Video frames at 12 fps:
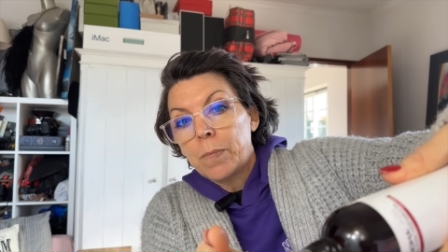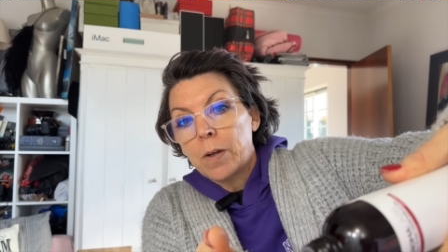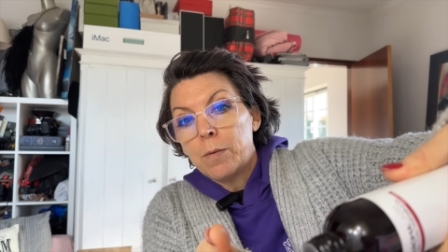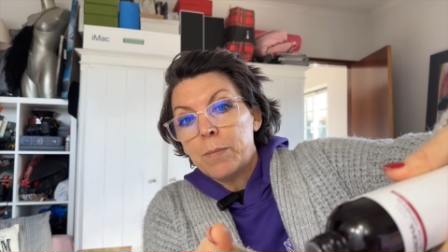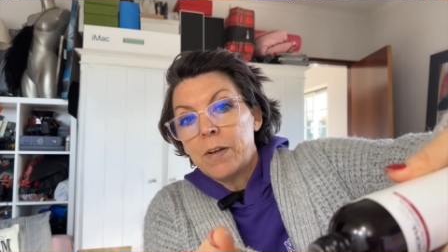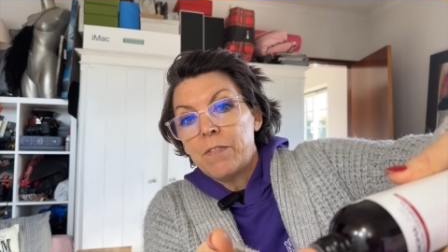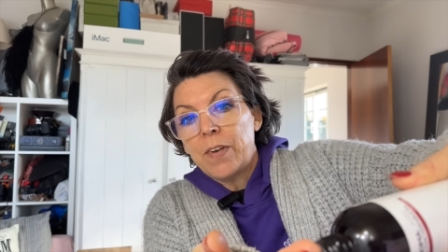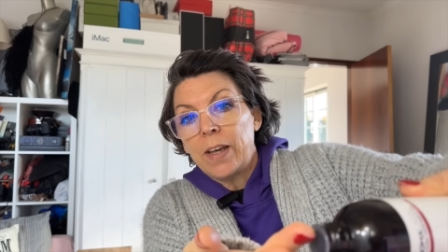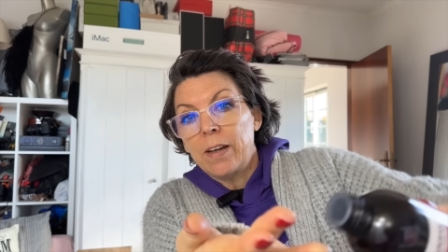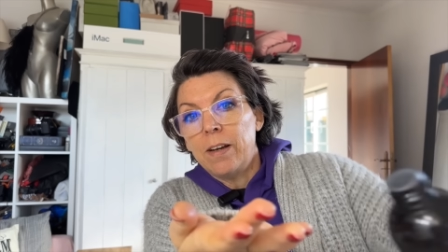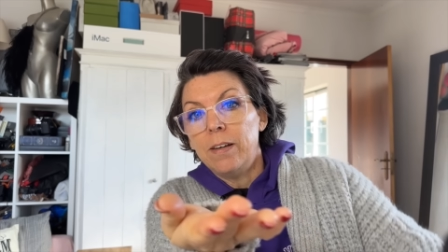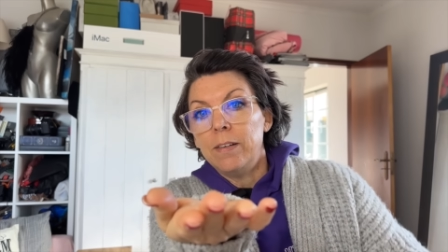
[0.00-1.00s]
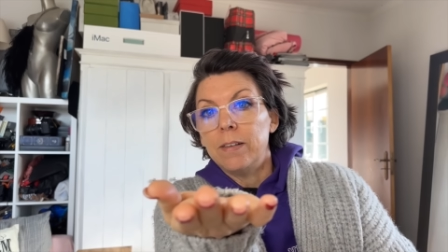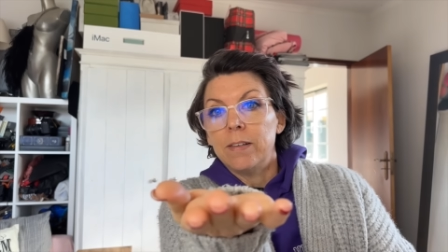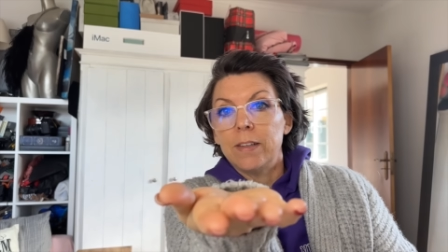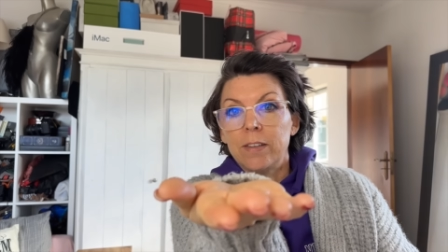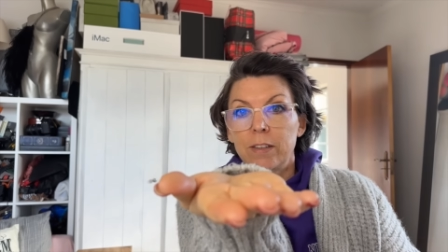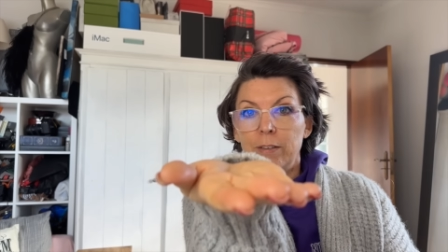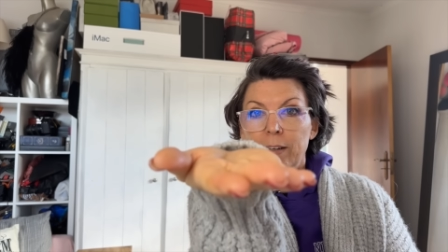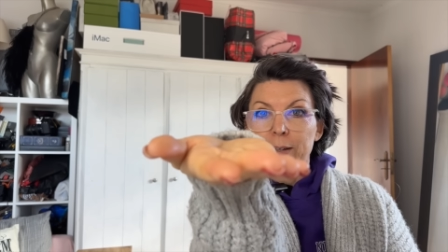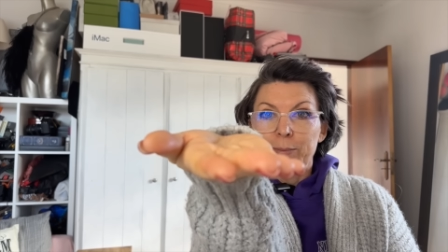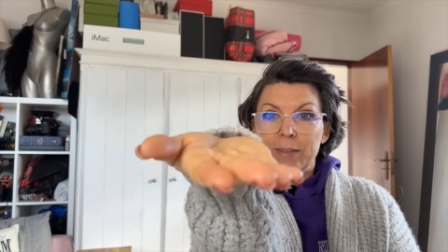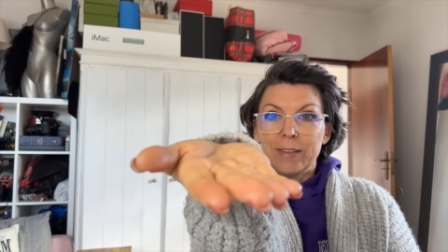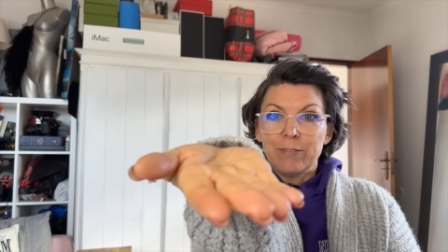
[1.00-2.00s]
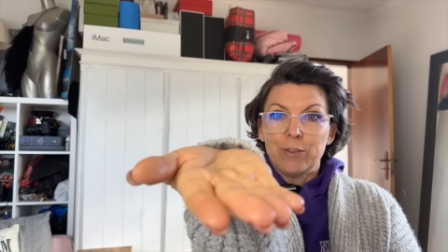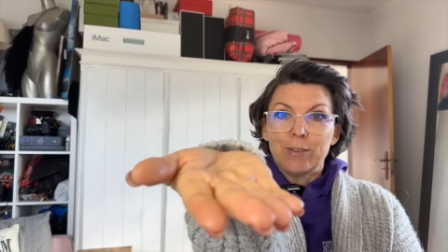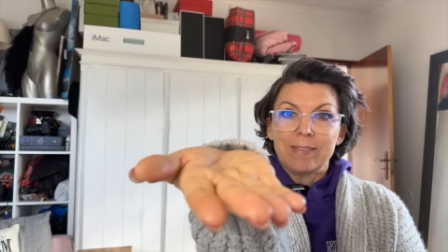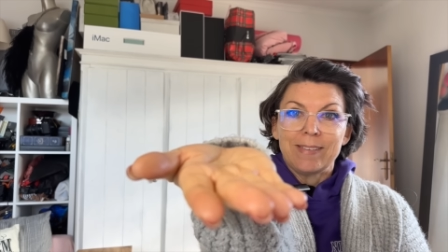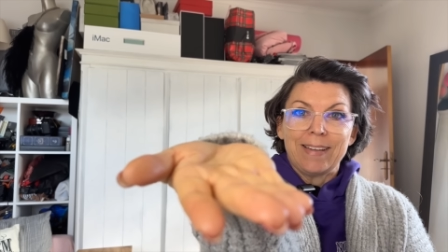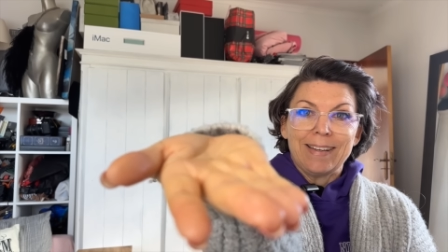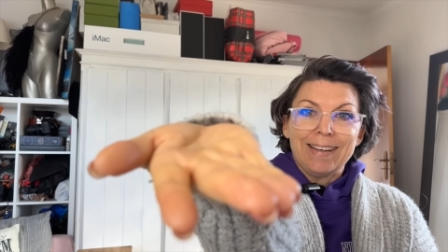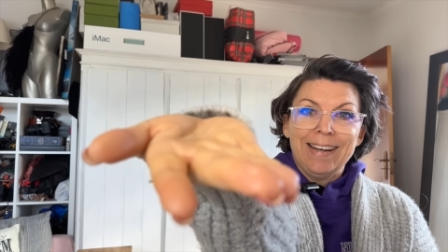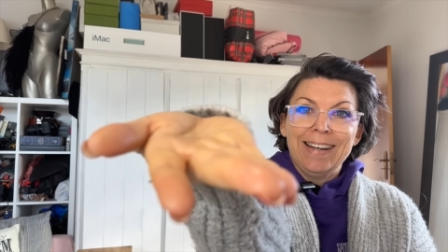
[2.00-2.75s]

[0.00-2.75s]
on my finger. I don't know how if you can see that.